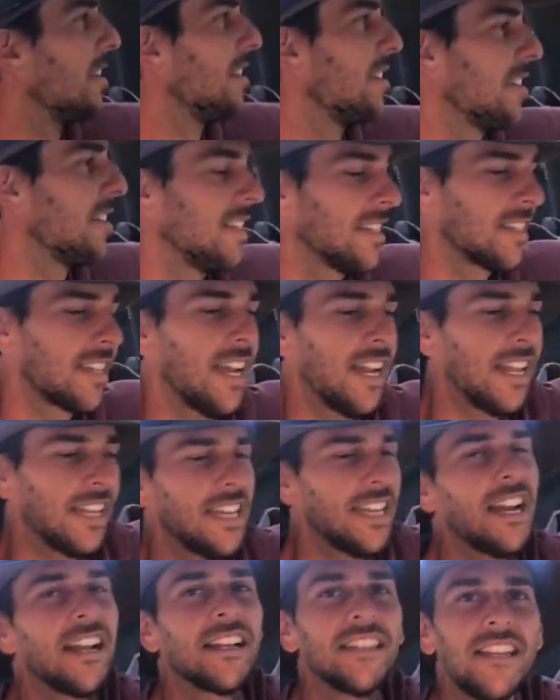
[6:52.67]
since getting
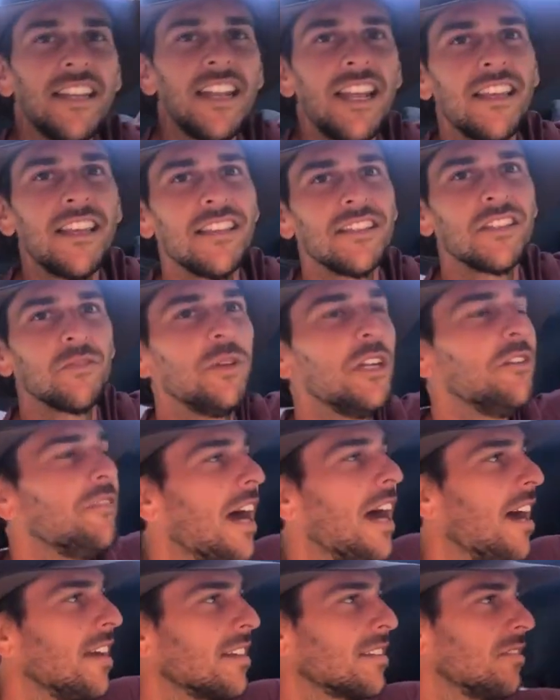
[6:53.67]
down underneath is a bit of
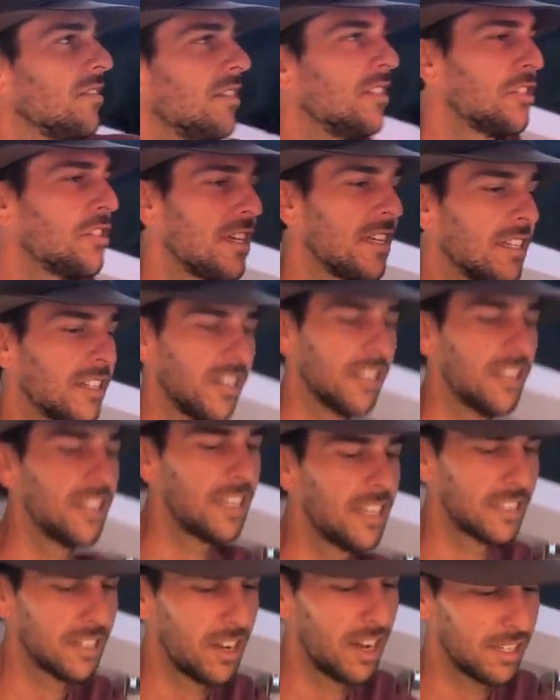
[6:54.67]
a hassle, and she's got
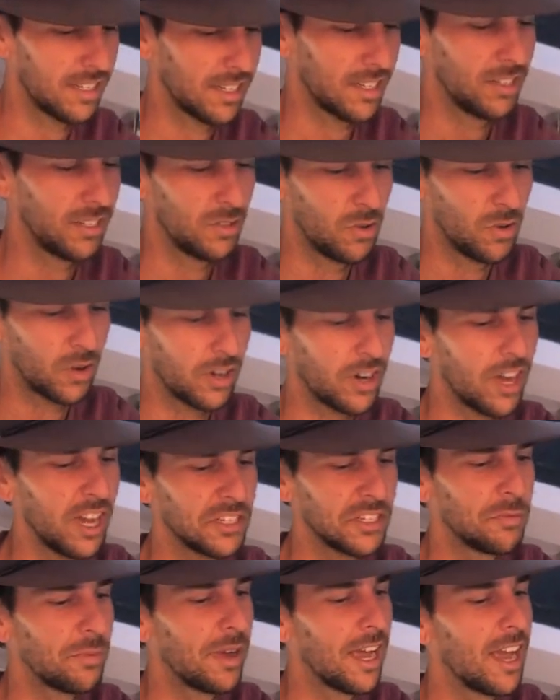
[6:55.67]
these nice little
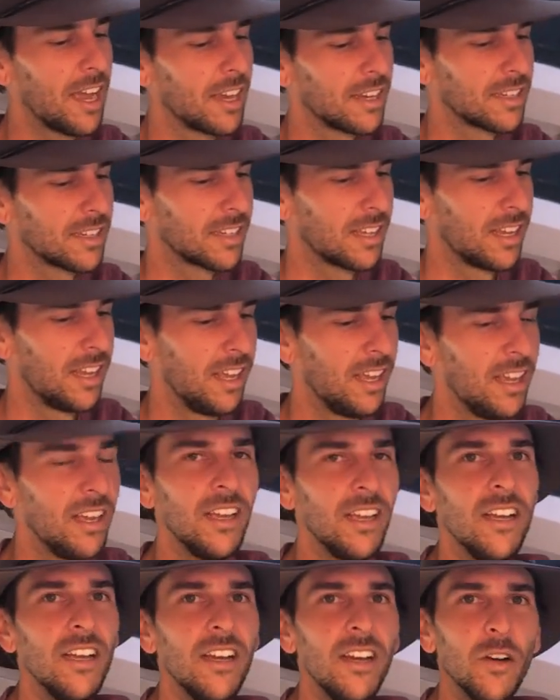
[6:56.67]
organizer bags.
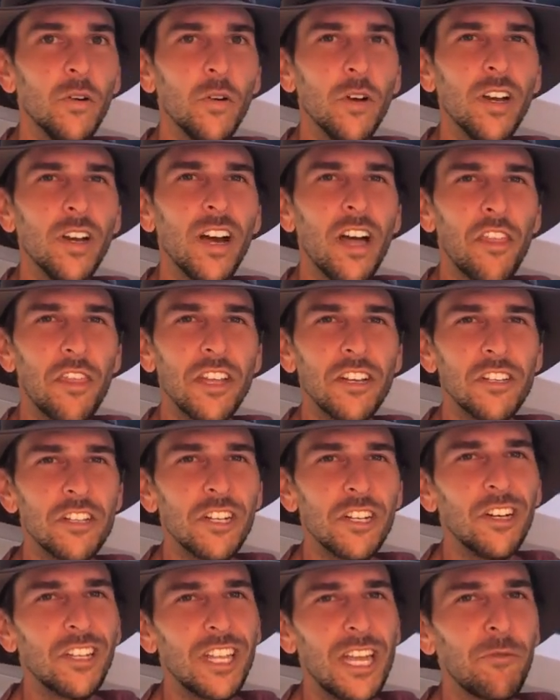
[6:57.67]
I think
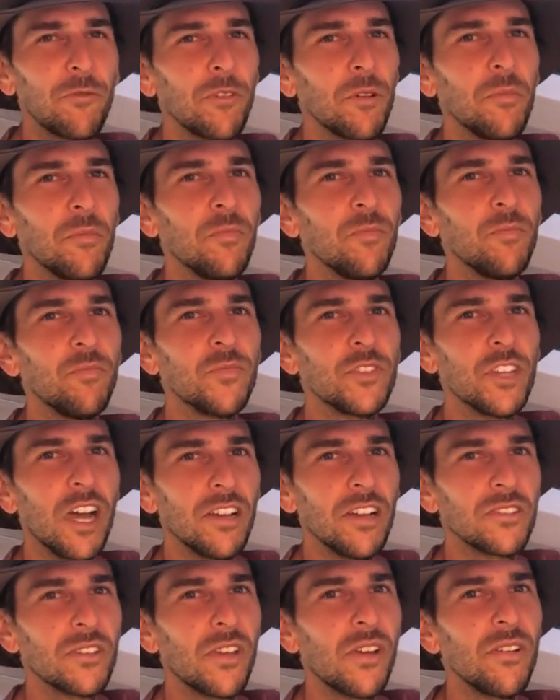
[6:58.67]
she got them from
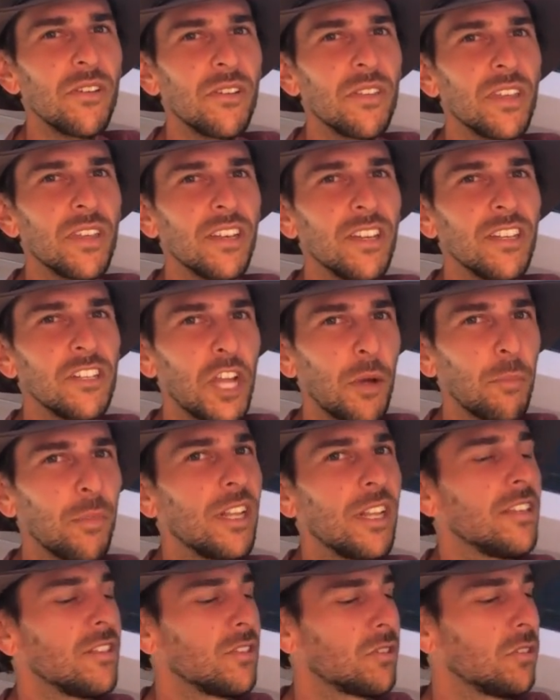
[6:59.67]
Daiso, the
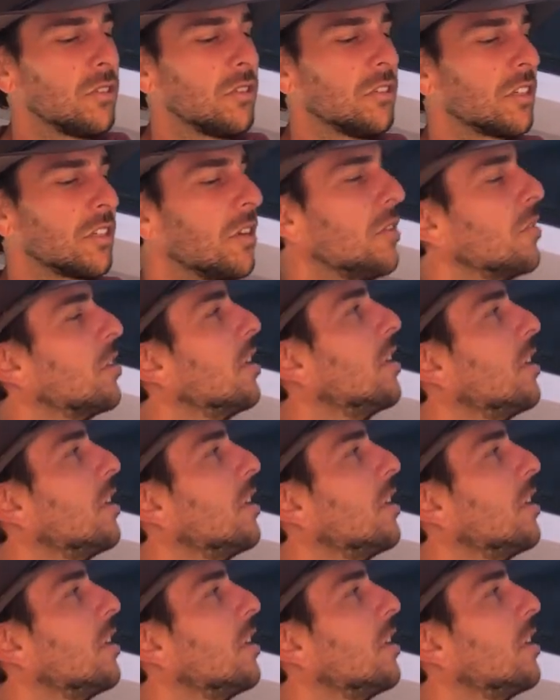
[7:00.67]
Japanese store on the Gold